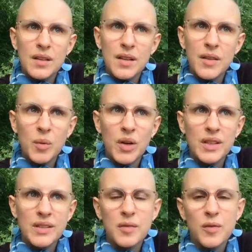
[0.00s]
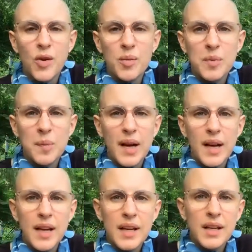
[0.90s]
work is informed
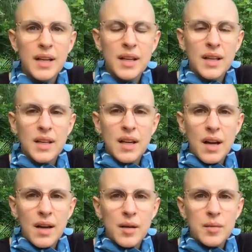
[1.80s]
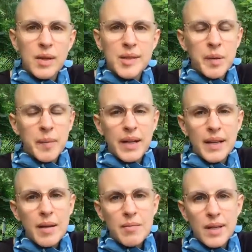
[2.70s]
by Resma
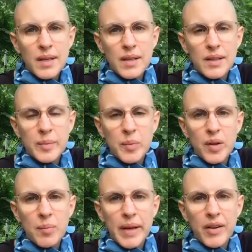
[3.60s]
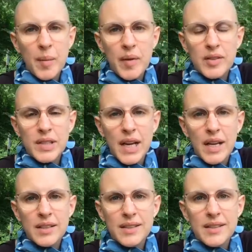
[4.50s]
Menakem and his book, My Grandmother's
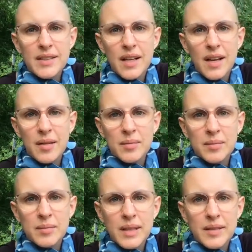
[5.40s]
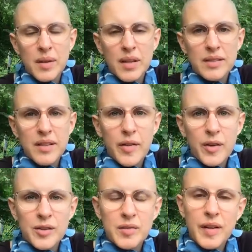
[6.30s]
Hands, as well as
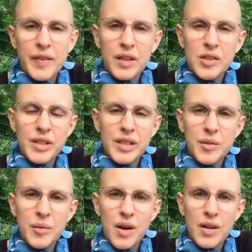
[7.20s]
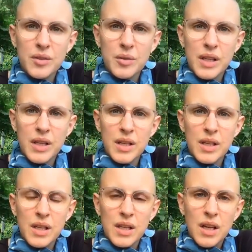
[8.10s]
others around the country who are doing
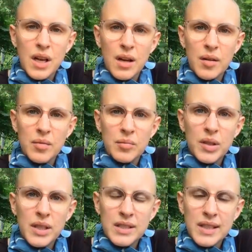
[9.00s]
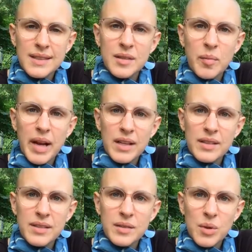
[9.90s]
politicized
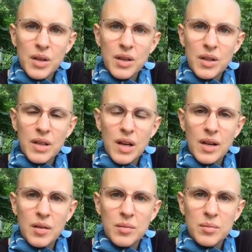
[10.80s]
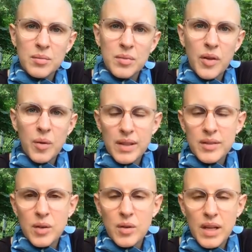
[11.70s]
somatics work, otherwise
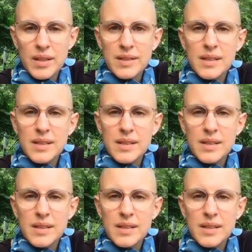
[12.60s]
known as